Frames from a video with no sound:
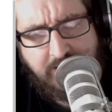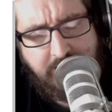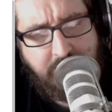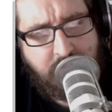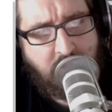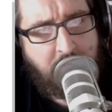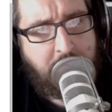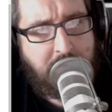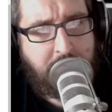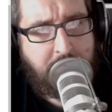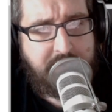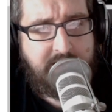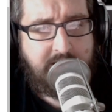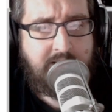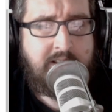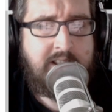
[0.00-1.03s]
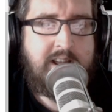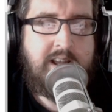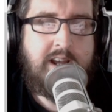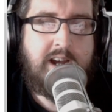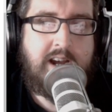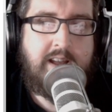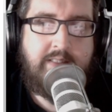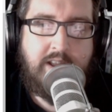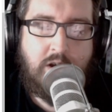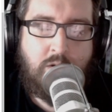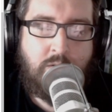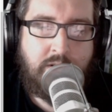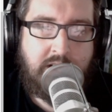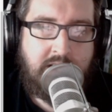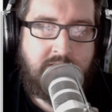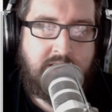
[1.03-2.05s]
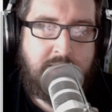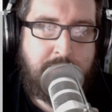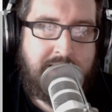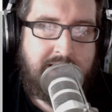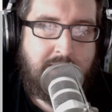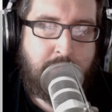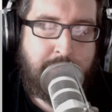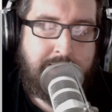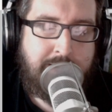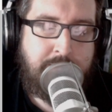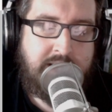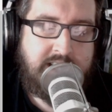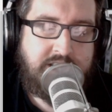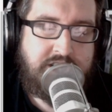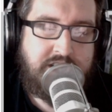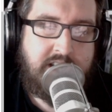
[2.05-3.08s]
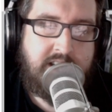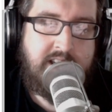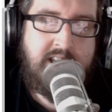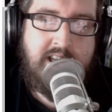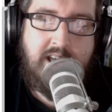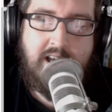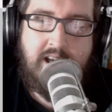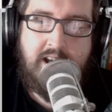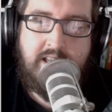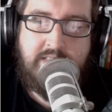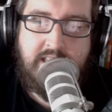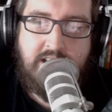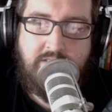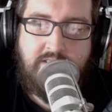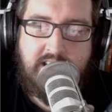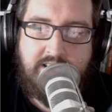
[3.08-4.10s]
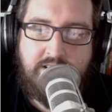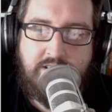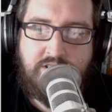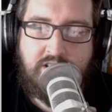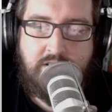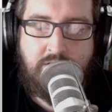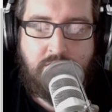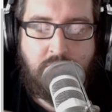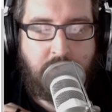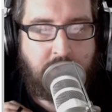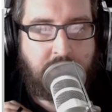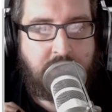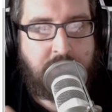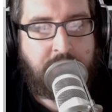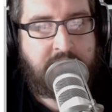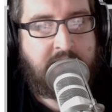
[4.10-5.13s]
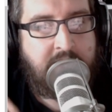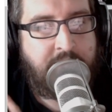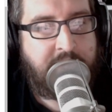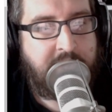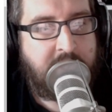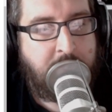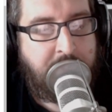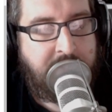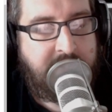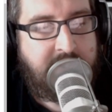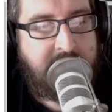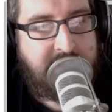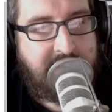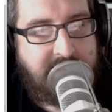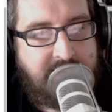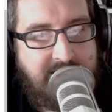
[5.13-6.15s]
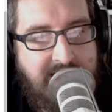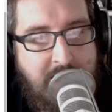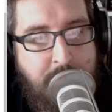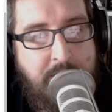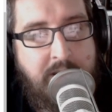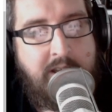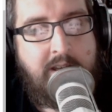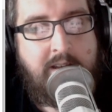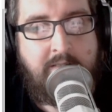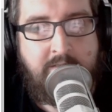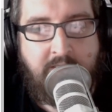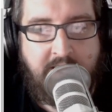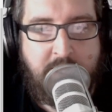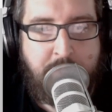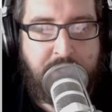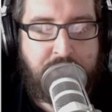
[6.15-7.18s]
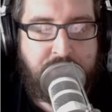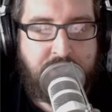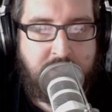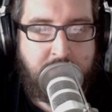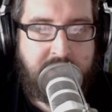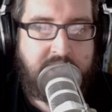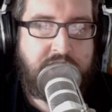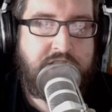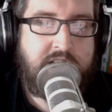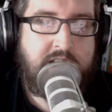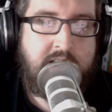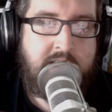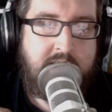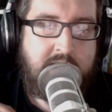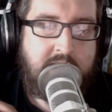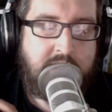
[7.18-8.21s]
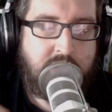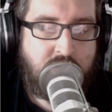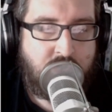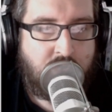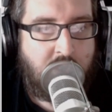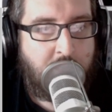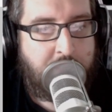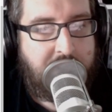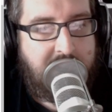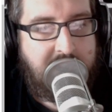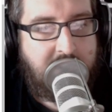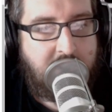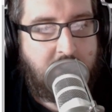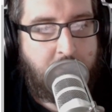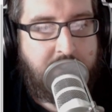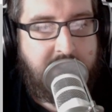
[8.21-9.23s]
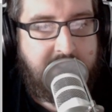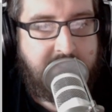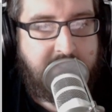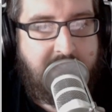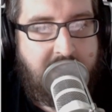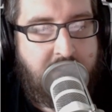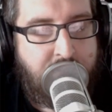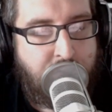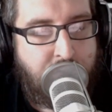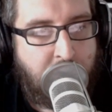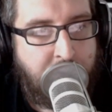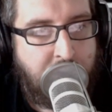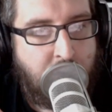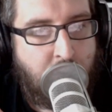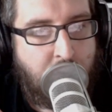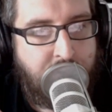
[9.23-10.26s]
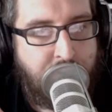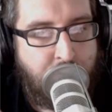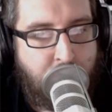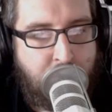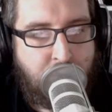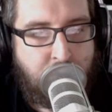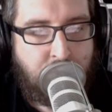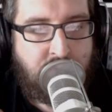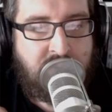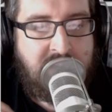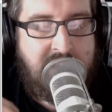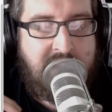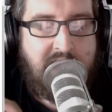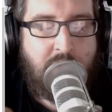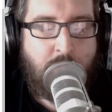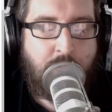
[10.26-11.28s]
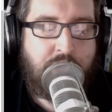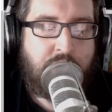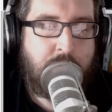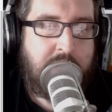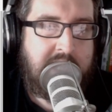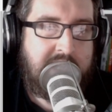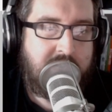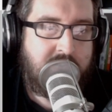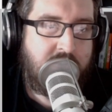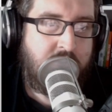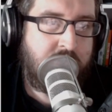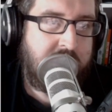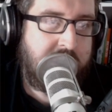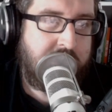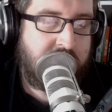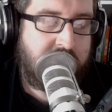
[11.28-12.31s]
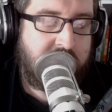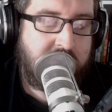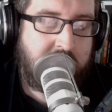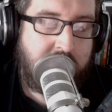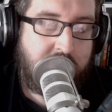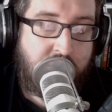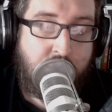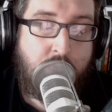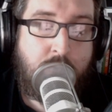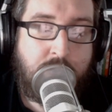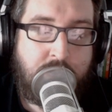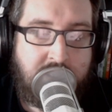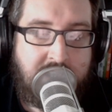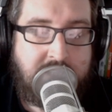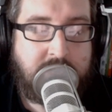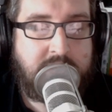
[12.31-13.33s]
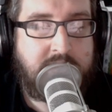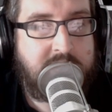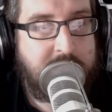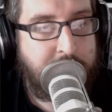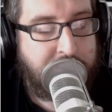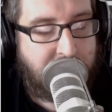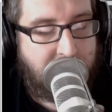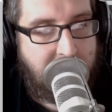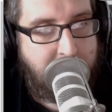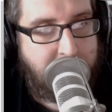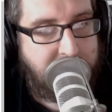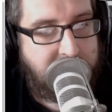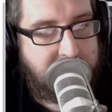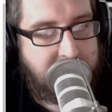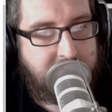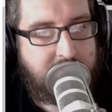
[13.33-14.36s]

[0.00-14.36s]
Bombadil, the old lovely metal miniature, then you can do so. All you got to do is head over to the community tab, find the picture of the miniature, drop a comment in there following all of the rules, and once we hit 2,000 subscribers,